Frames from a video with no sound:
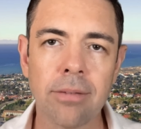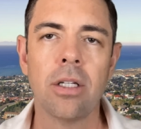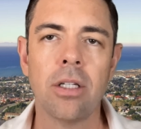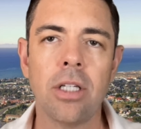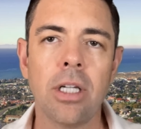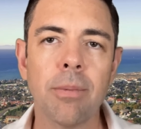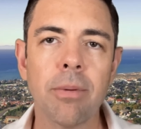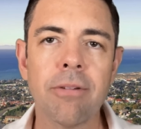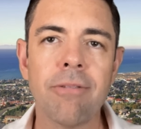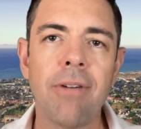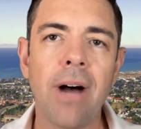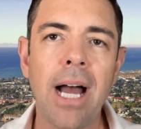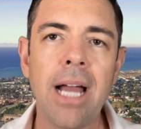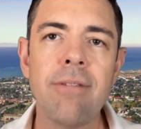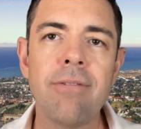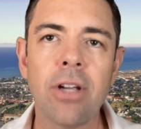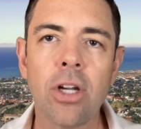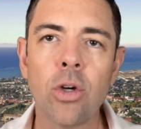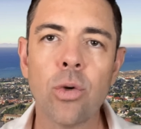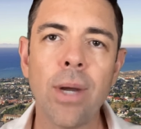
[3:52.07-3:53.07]
Number
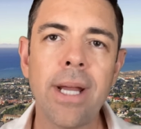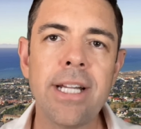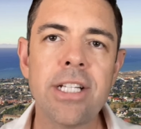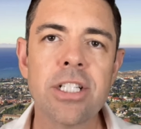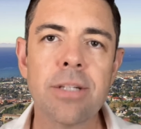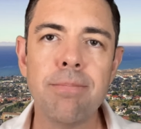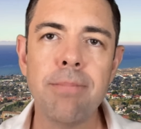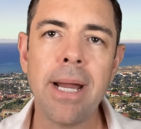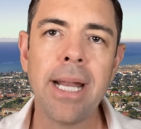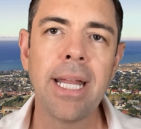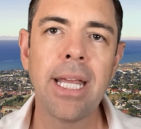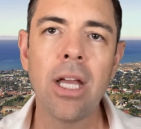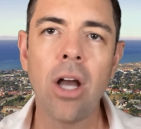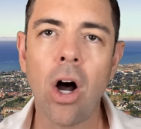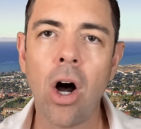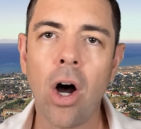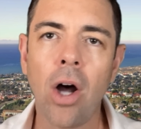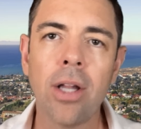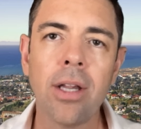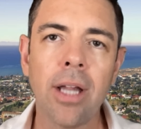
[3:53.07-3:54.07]
five, create as many
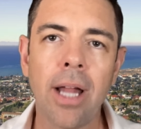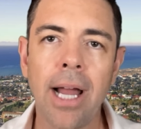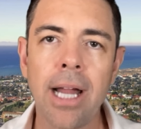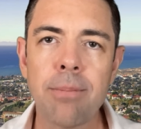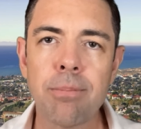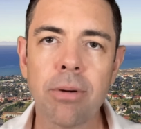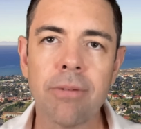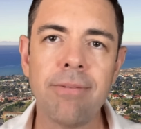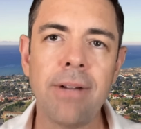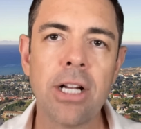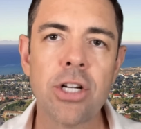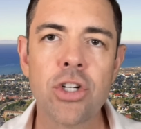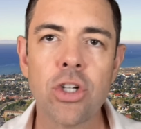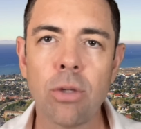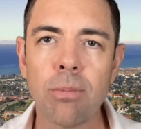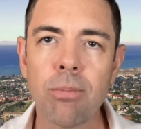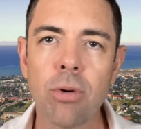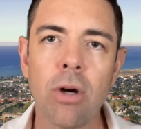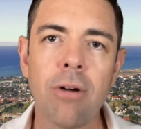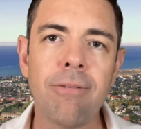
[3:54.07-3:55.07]
online professional
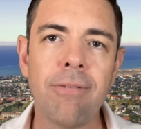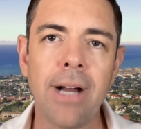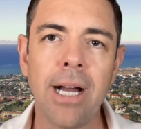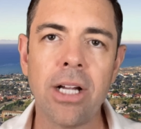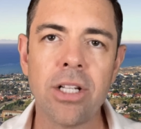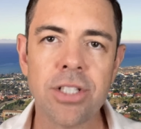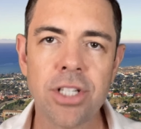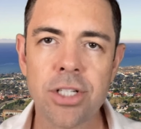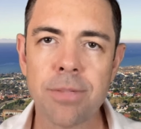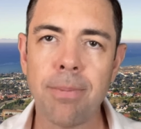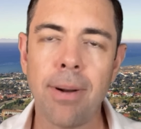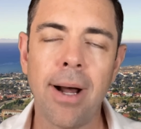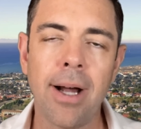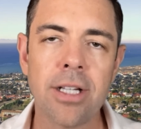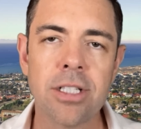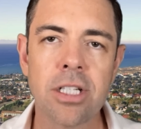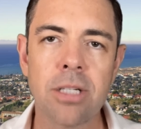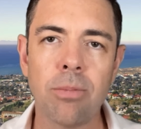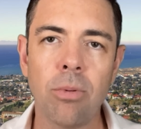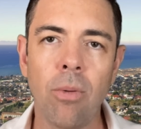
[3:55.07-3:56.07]
profiles as
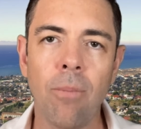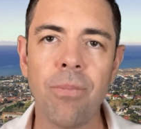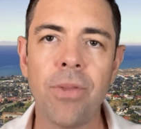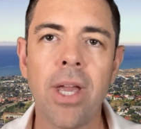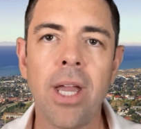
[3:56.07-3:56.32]
possible.